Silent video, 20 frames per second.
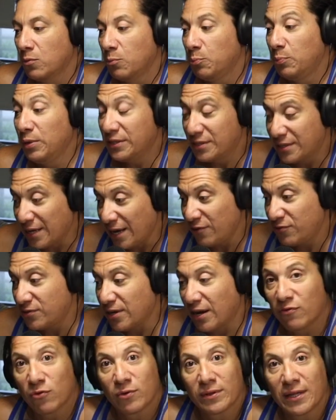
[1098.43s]
Be safe
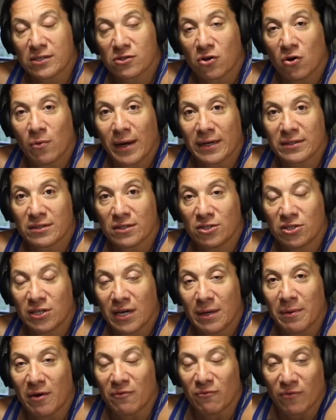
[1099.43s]
to everyone that's going back to the
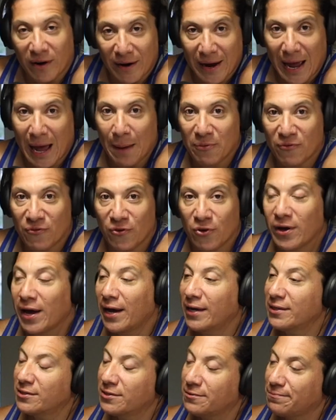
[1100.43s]
gym. I'm very happy for you
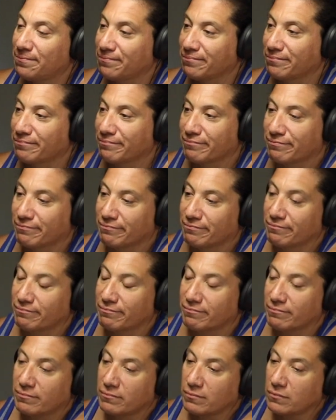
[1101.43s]
guys.
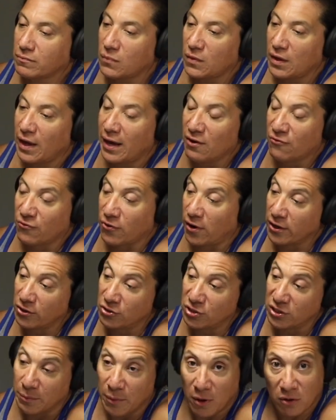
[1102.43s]
And for all you
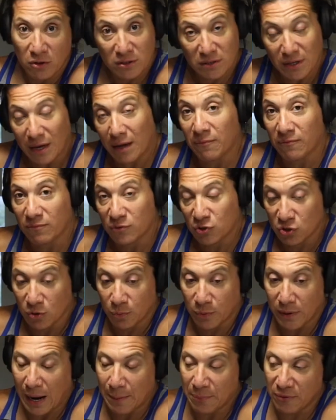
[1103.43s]
gym owners, I'm
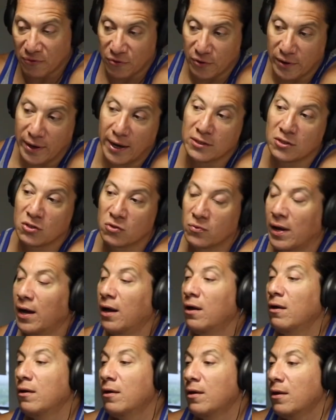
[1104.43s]
super happy for you guys as
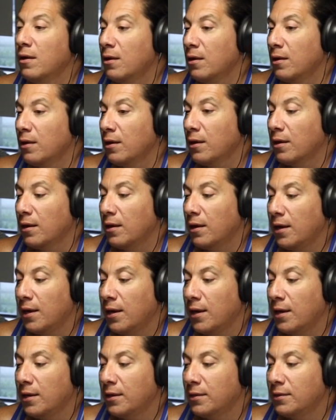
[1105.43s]
well.
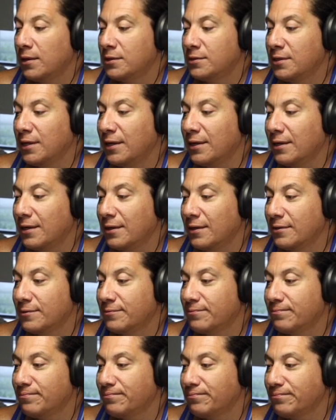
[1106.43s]
And that's it.
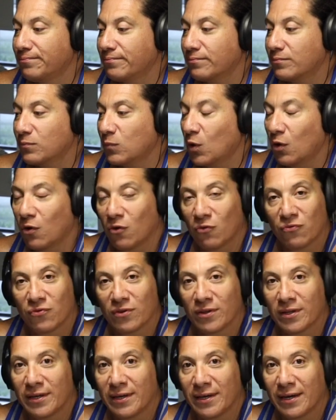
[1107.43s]

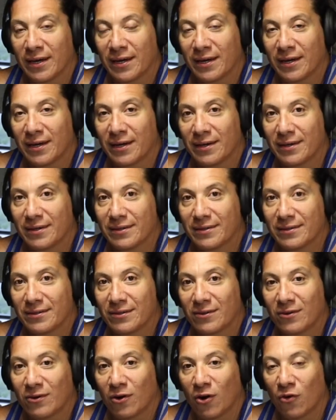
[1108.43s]
Hopefully
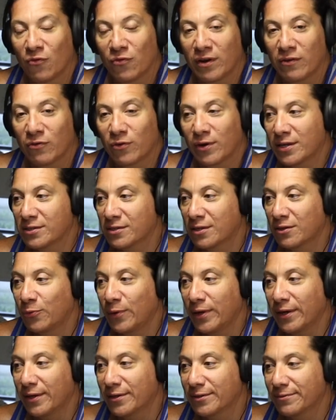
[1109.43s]
everyone has a good
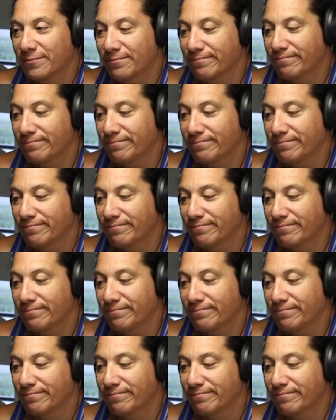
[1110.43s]
week.